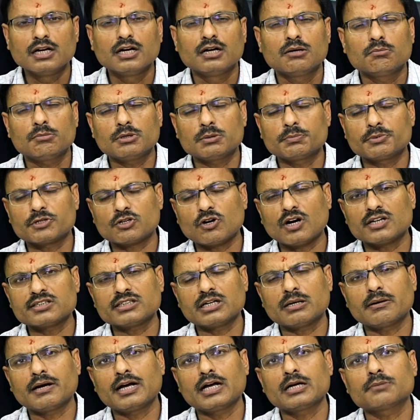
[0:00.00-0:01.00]
but because
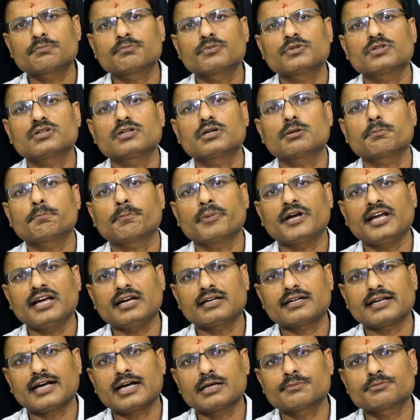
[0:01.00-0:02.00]
the plate
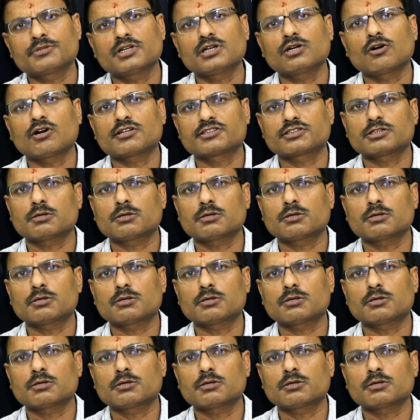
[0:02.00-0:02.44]
had the lots